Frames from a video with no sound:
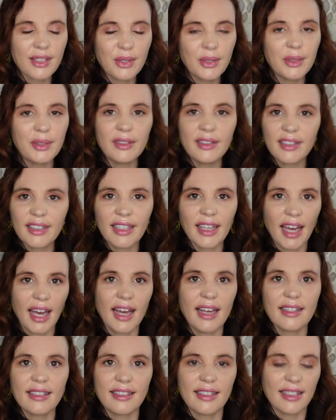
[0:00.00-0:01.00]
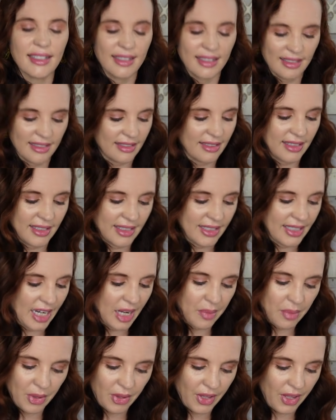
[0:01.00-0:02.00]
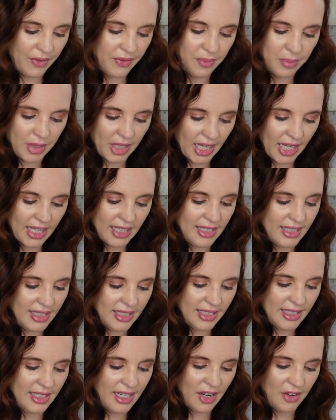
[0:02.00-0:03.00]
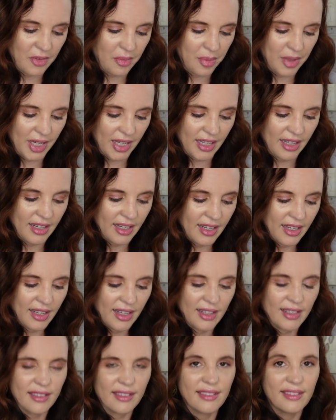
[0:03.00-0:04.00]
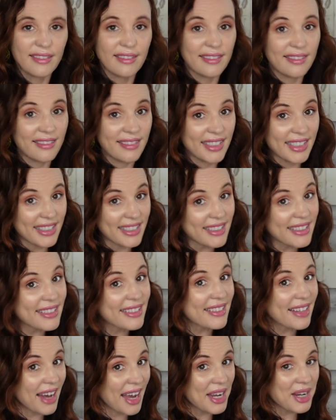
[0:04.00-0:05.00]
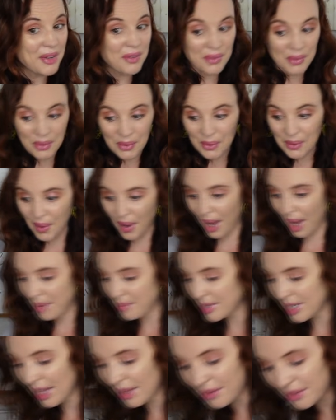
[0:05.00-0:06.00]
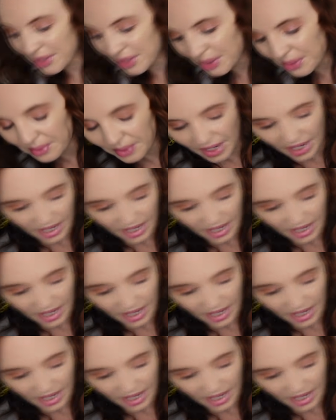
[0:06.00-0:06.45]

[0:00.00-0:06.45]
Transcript: soil, yes, that's a staple. They have plants and stuff, but this is kind of cool. I'm telling you